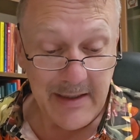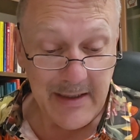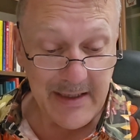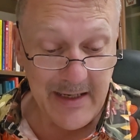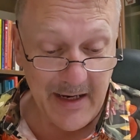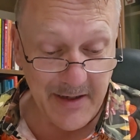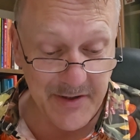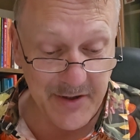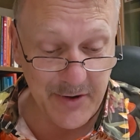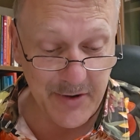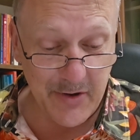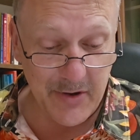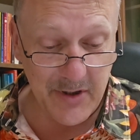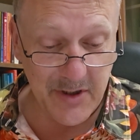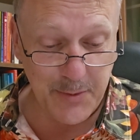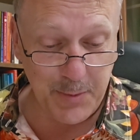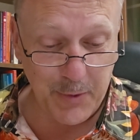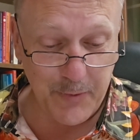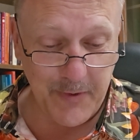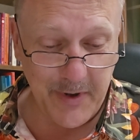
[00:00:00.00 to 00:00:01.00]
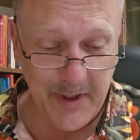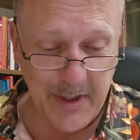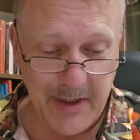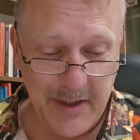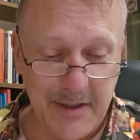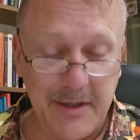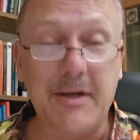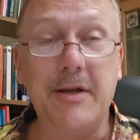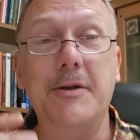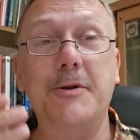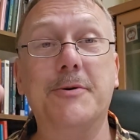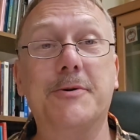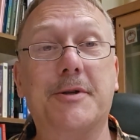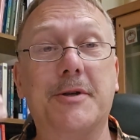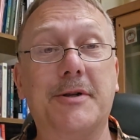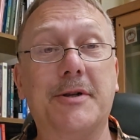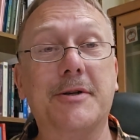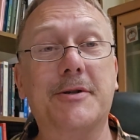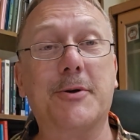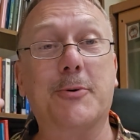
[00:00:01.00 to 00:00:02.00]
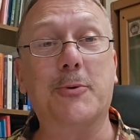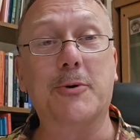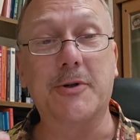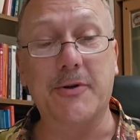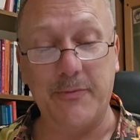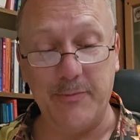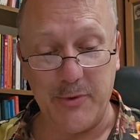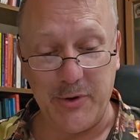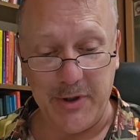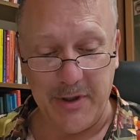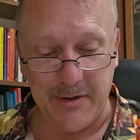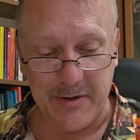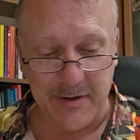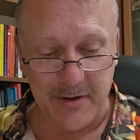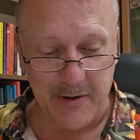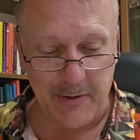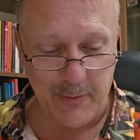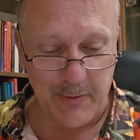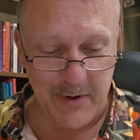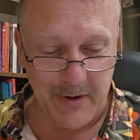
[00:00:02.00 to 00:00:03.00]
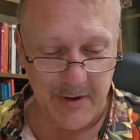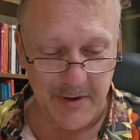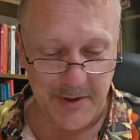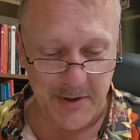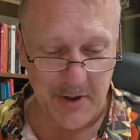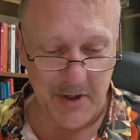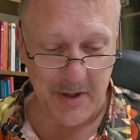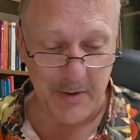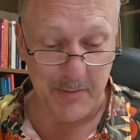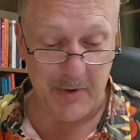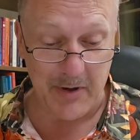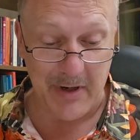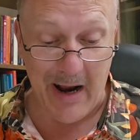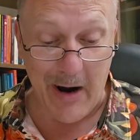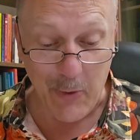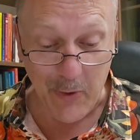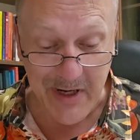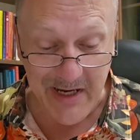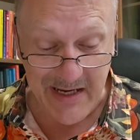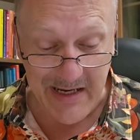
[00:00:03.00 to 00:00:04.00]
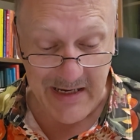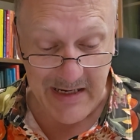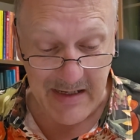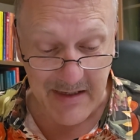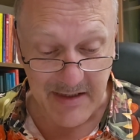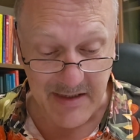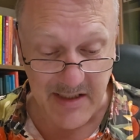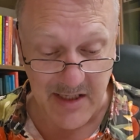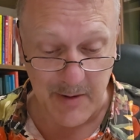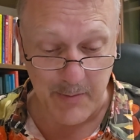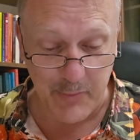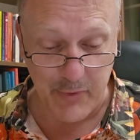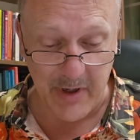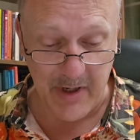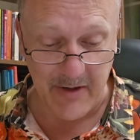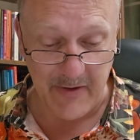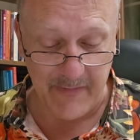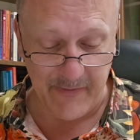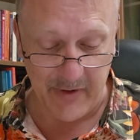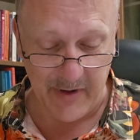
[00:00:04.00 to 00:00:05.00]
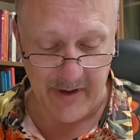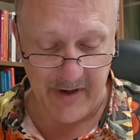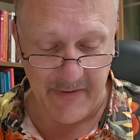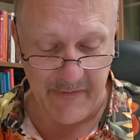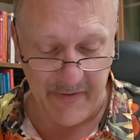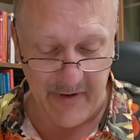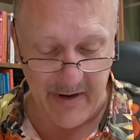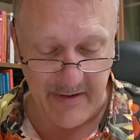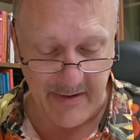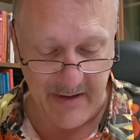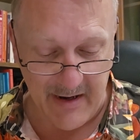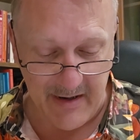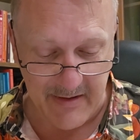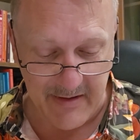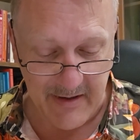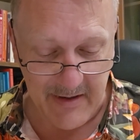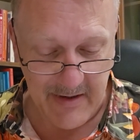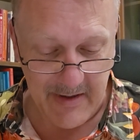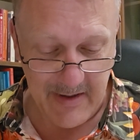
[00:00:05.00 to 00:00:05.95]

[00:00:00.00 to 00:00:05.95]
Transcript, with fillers: Yes, our gospel reading continues the discourse from Jesus where he's talking about how he is the bread of life and that